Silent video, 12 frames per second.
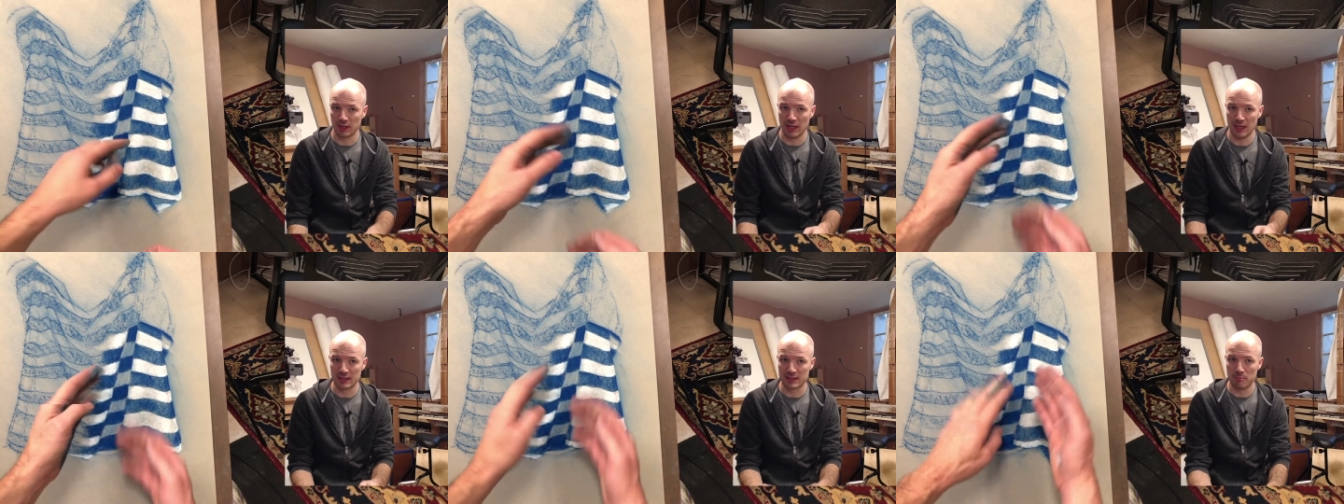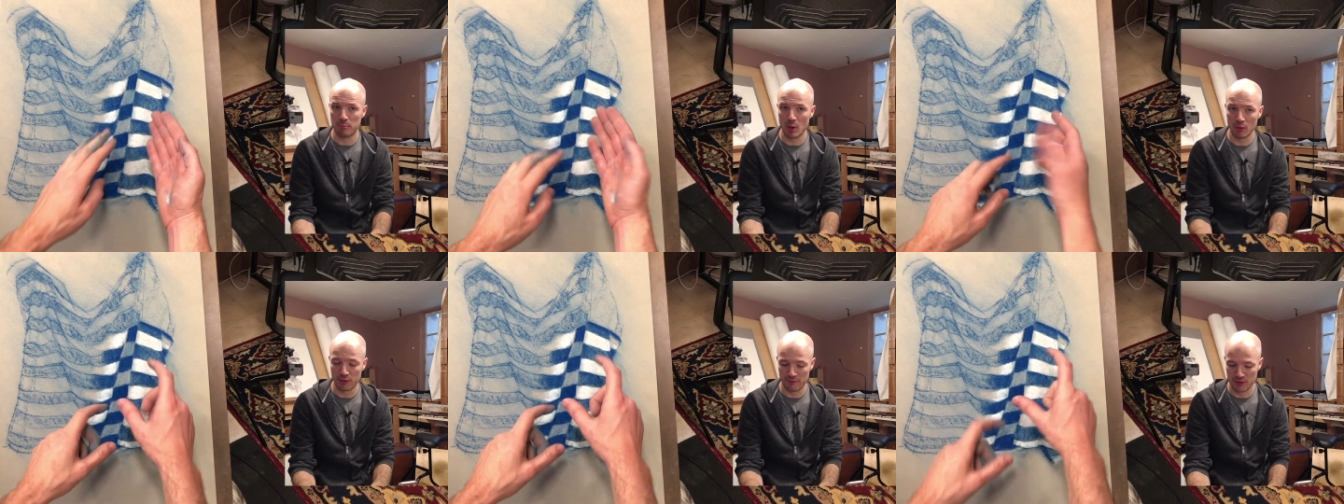And it's
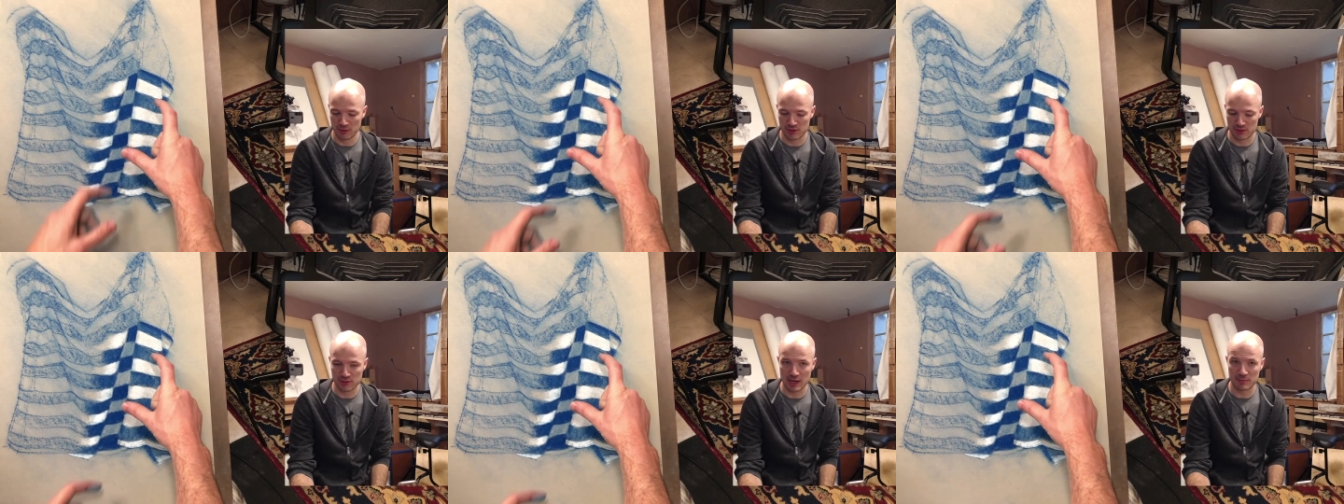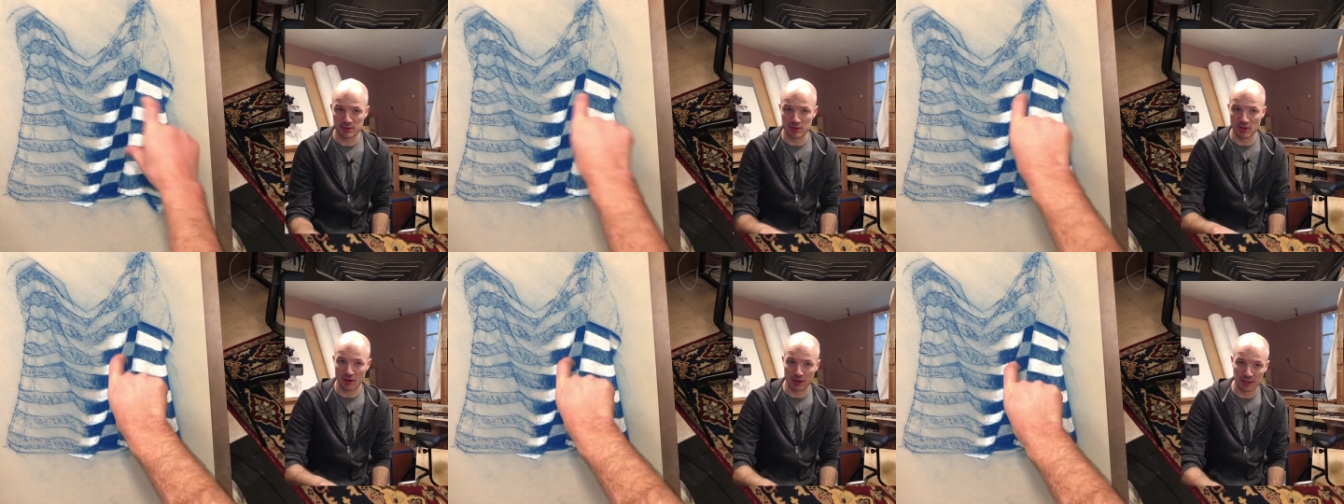both of those stripes
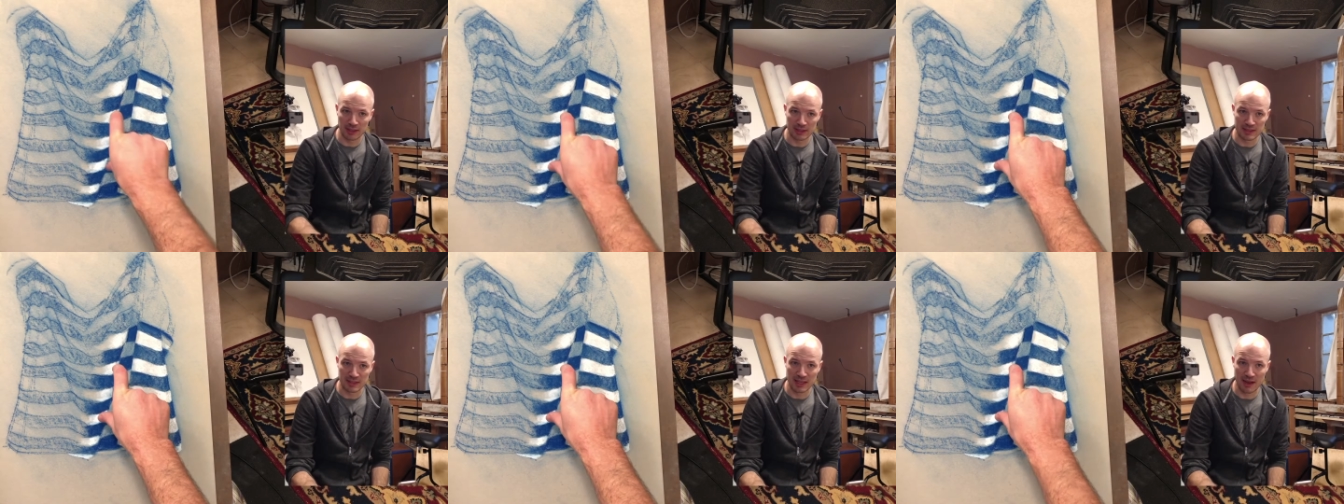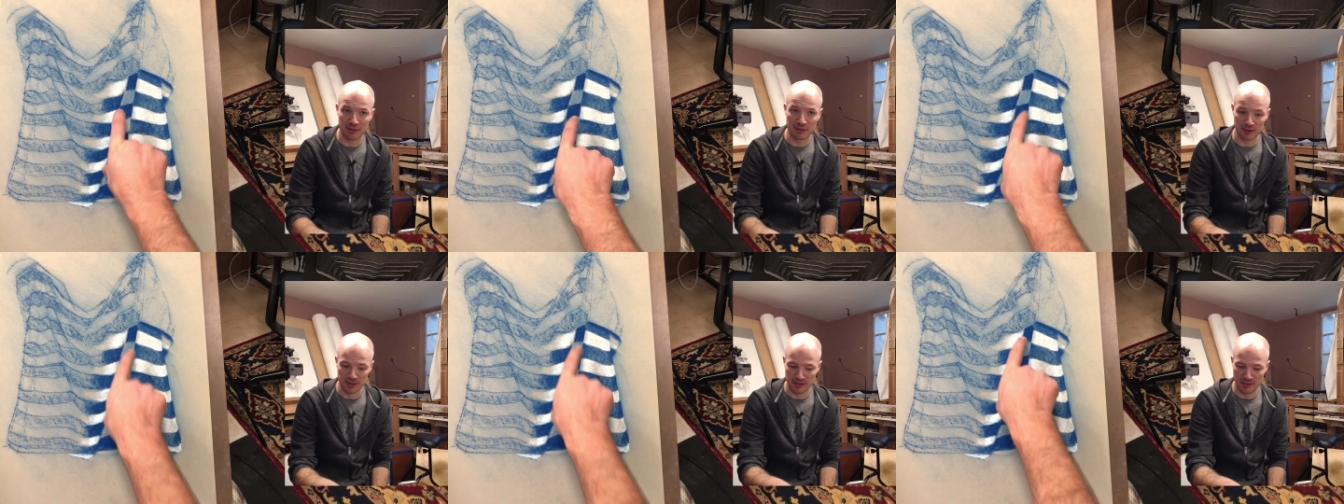darkening
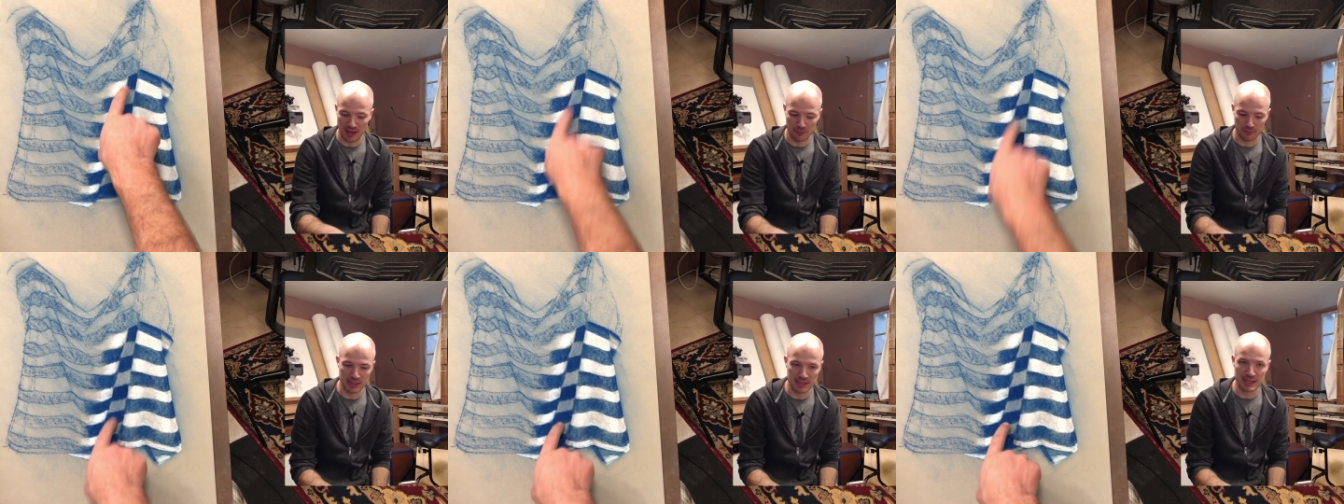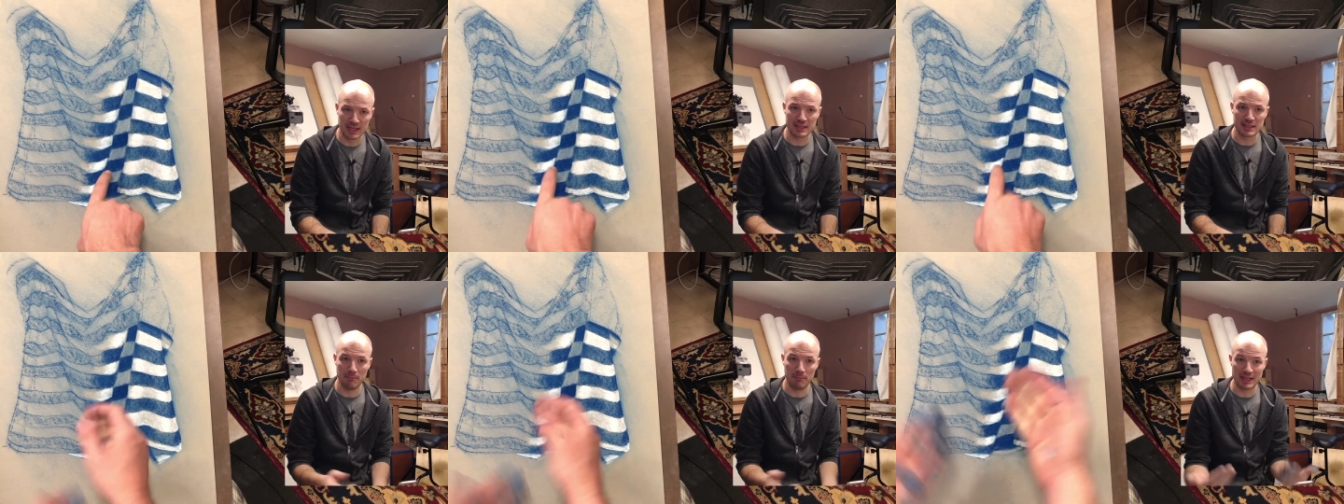together in that recess
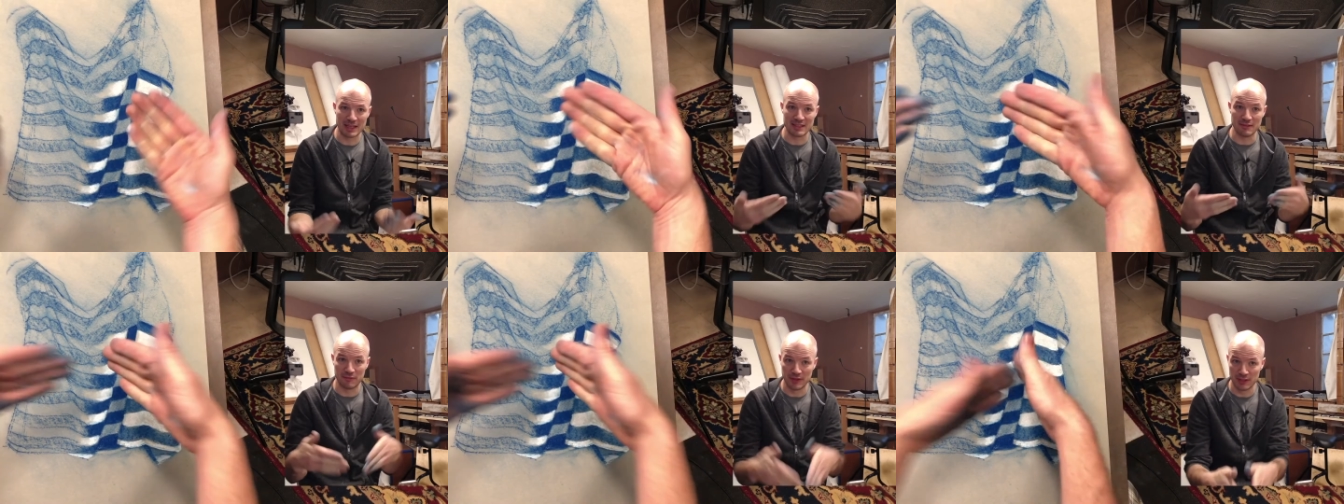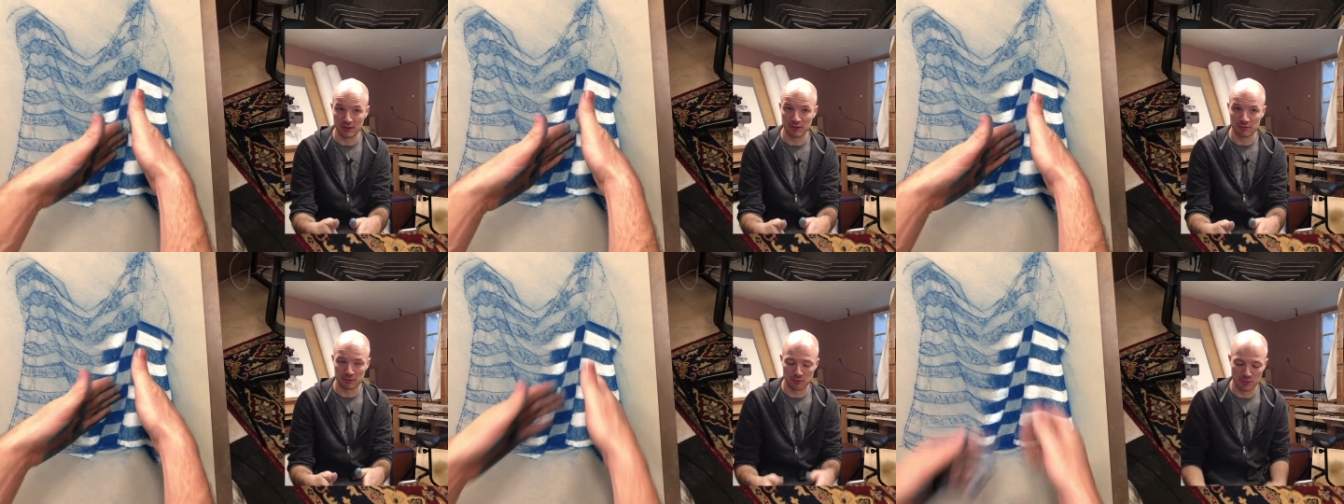that makes it feel
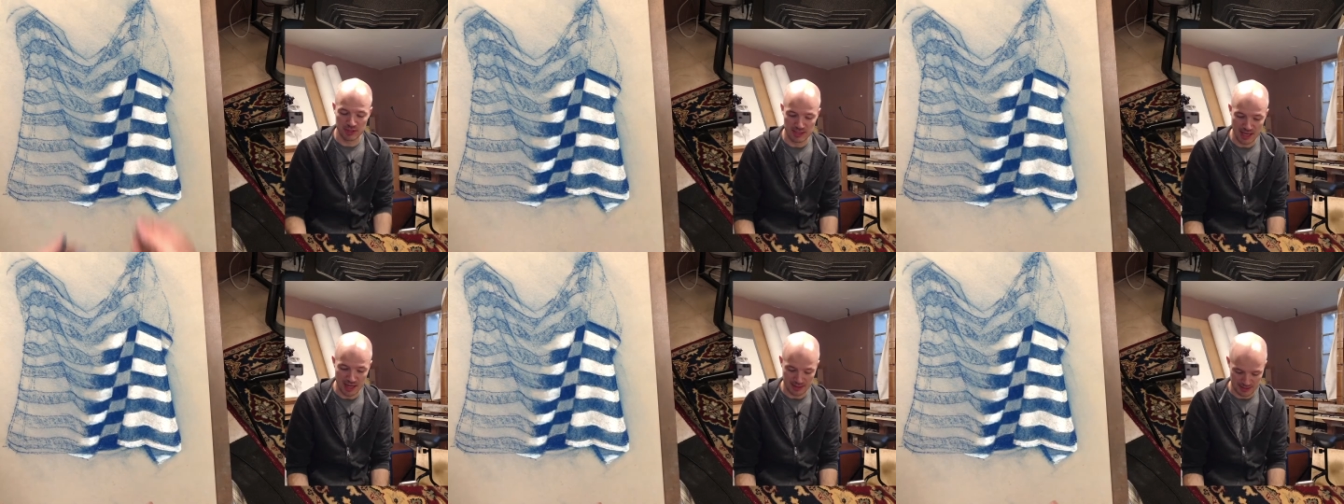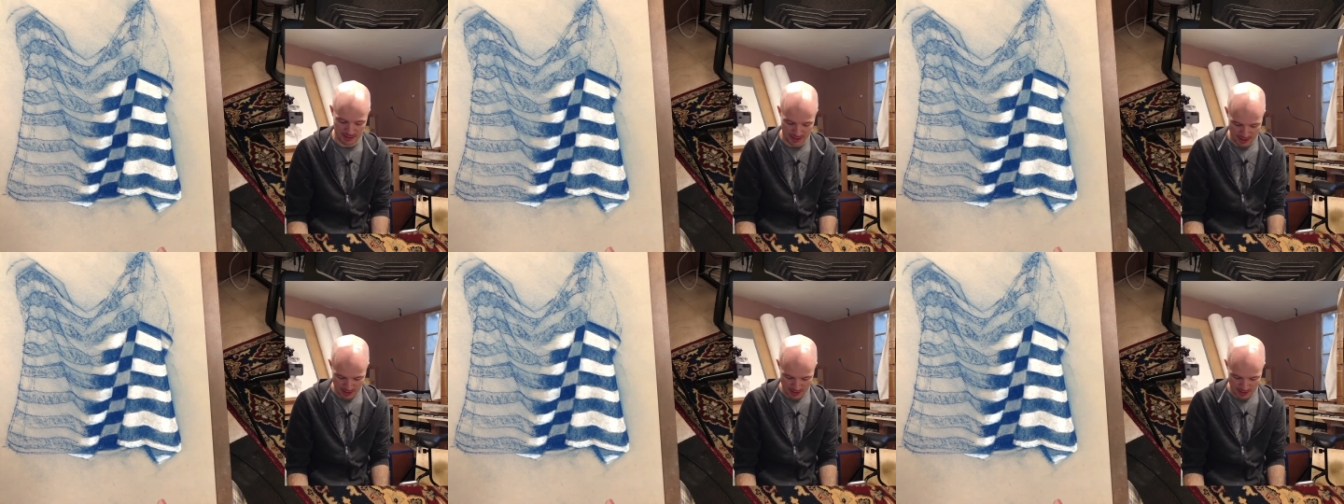recessed.